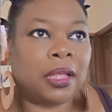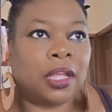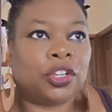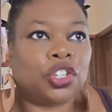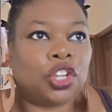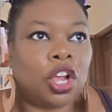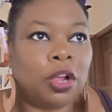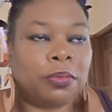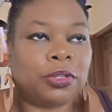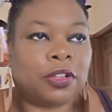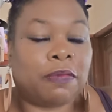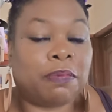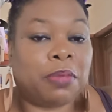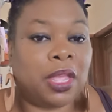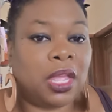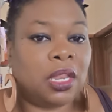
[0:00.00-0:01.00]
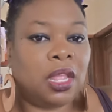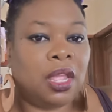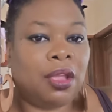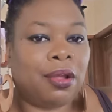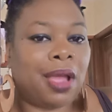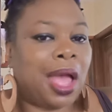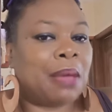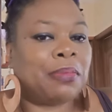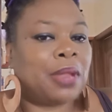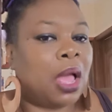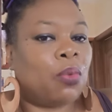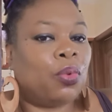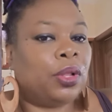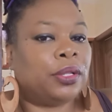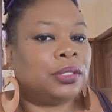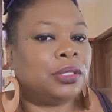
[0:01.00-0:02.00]
in terms of being here, I'm not
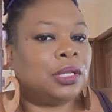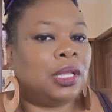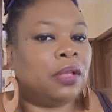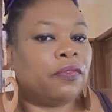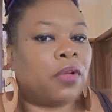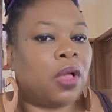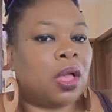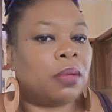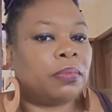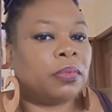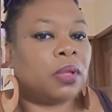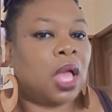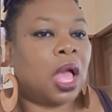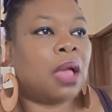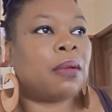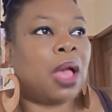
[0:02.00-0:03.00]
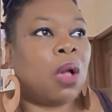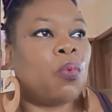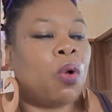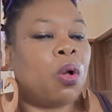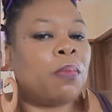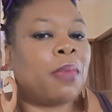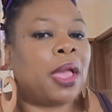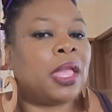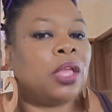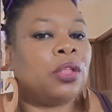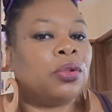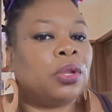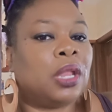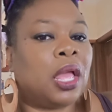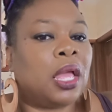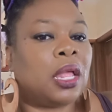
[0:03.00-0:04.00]
willing to give up. I want my
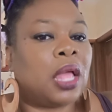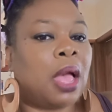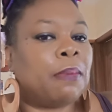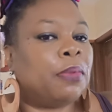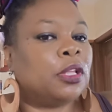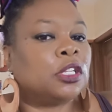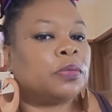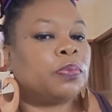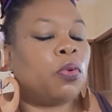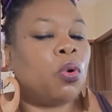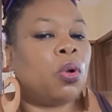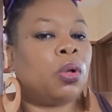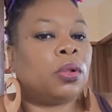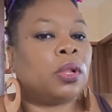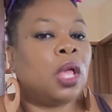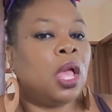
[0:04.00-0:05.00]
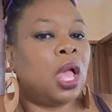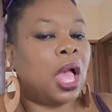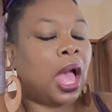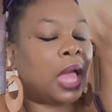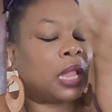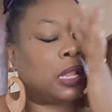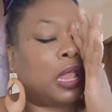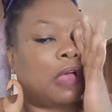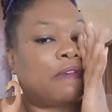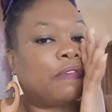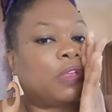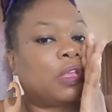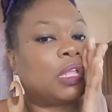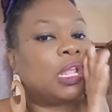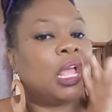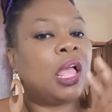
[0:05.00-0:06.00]
internet. I've been spoiled. I love
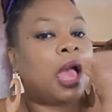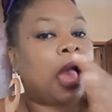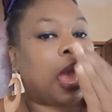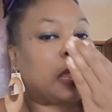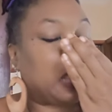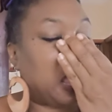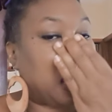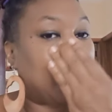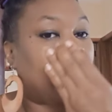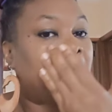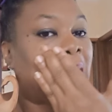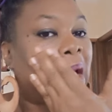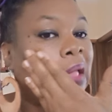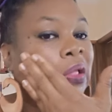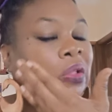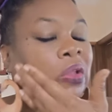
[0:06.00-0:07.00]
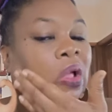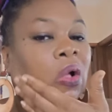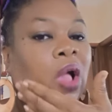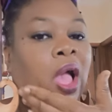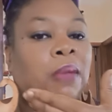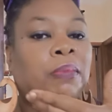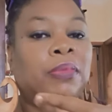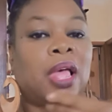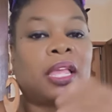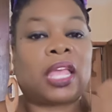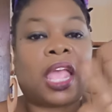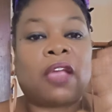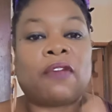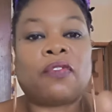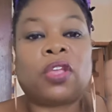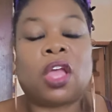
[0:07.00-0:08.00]
it. I'm like
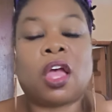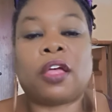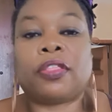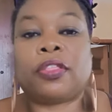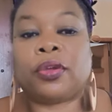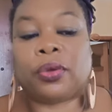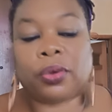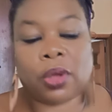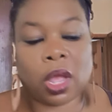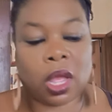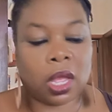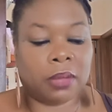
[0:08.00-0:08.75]
every other